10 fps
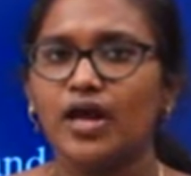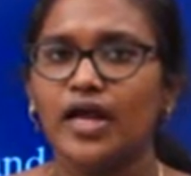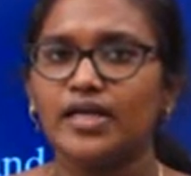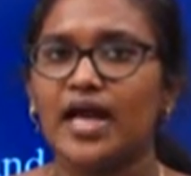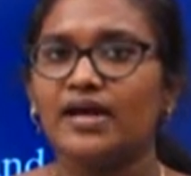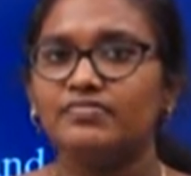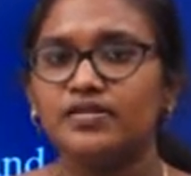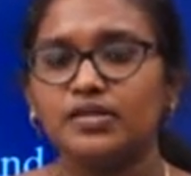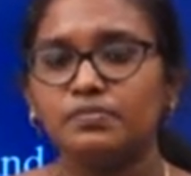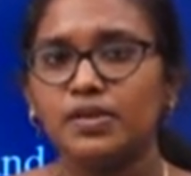and after
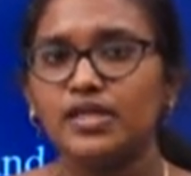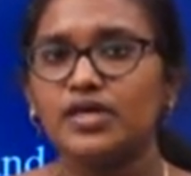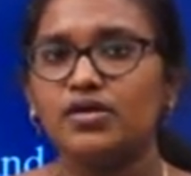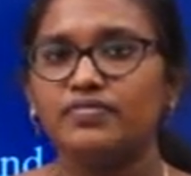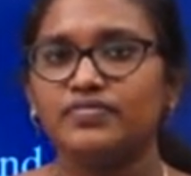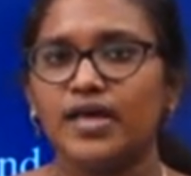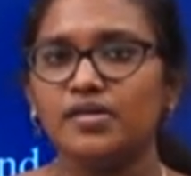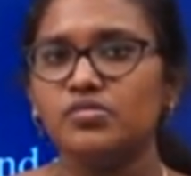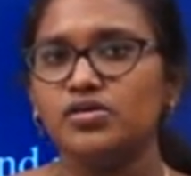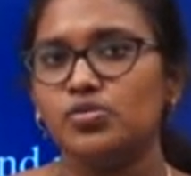a period of time
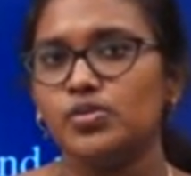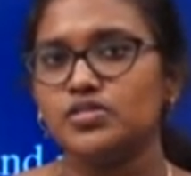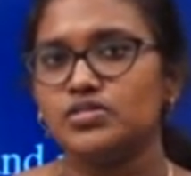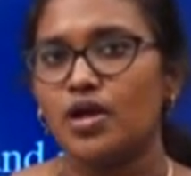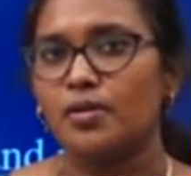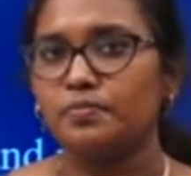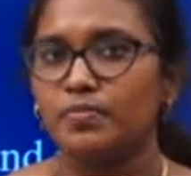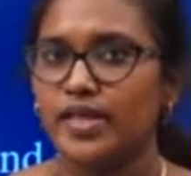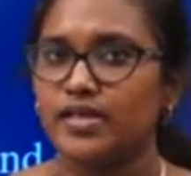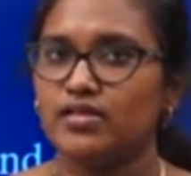you will stop
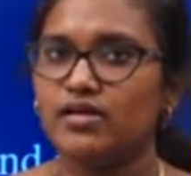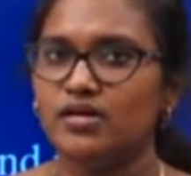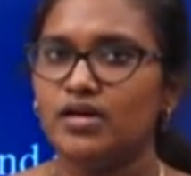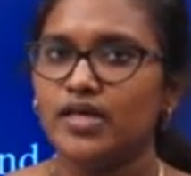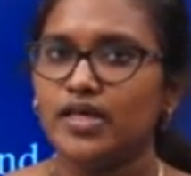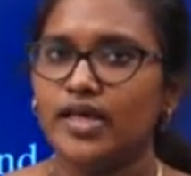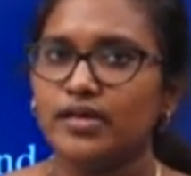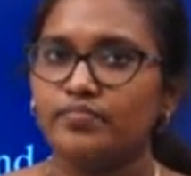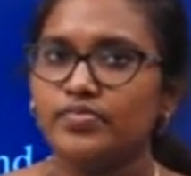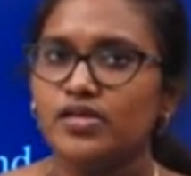playing the
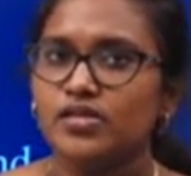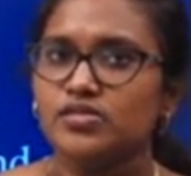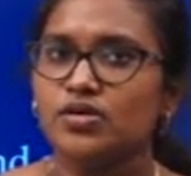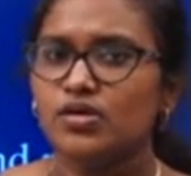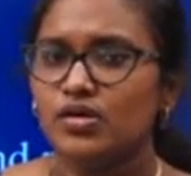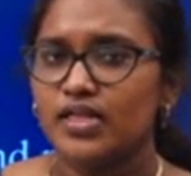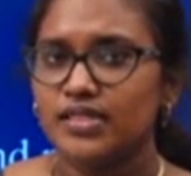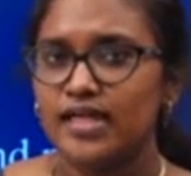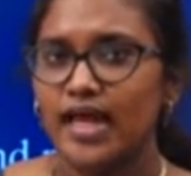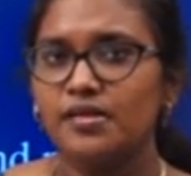game. So the
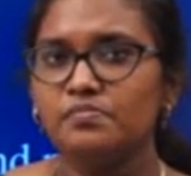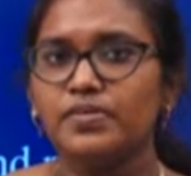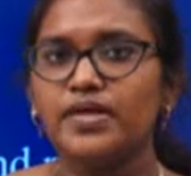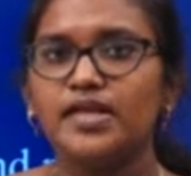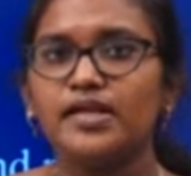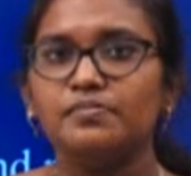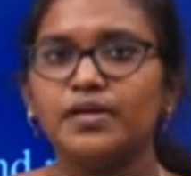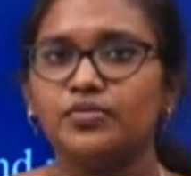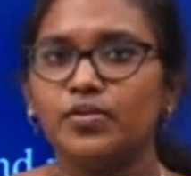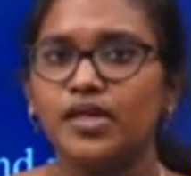time period
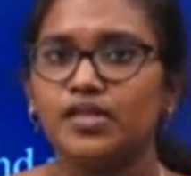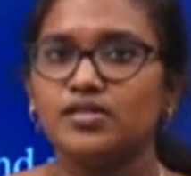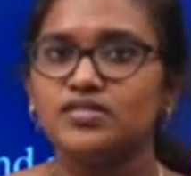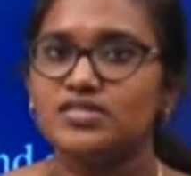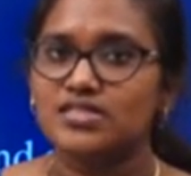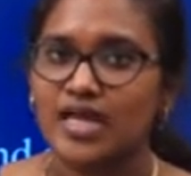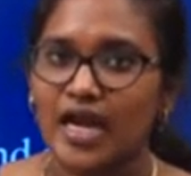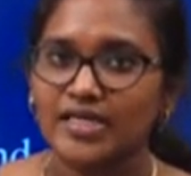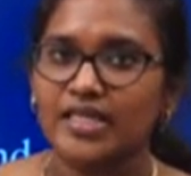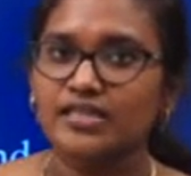between
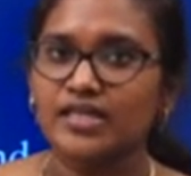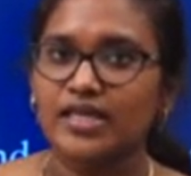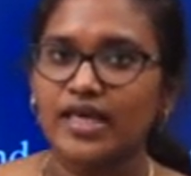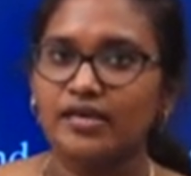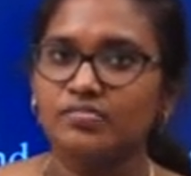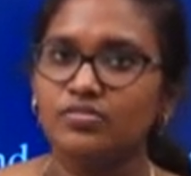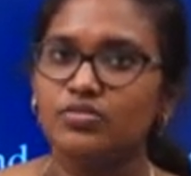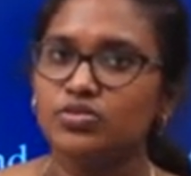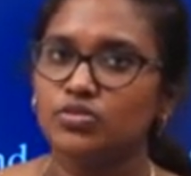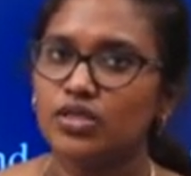starting the game
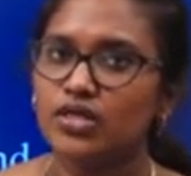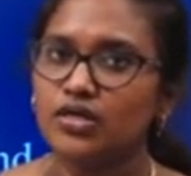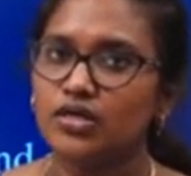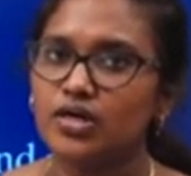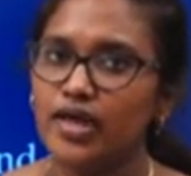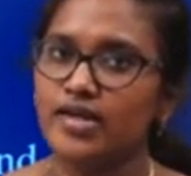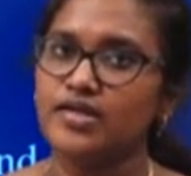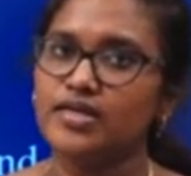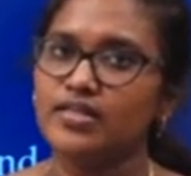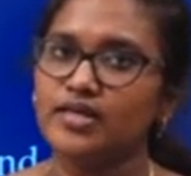to the
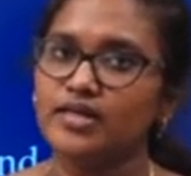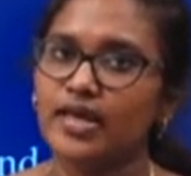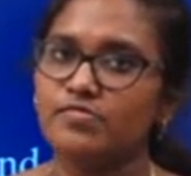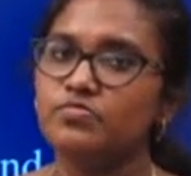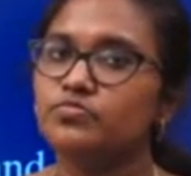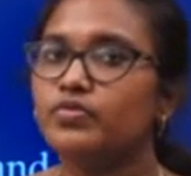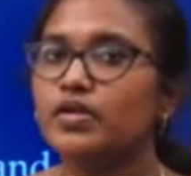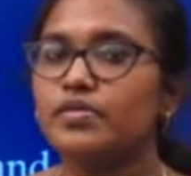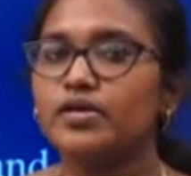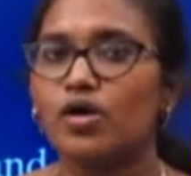ending the game
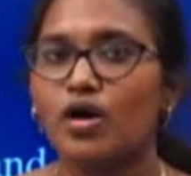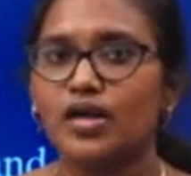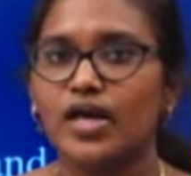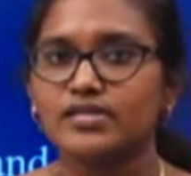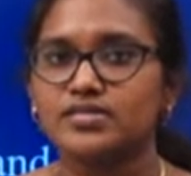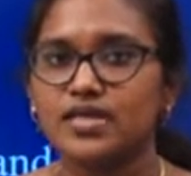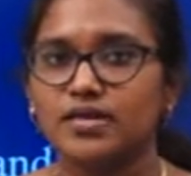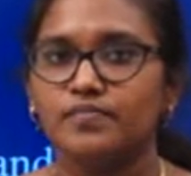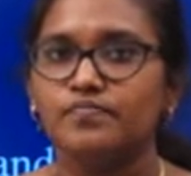will be called as an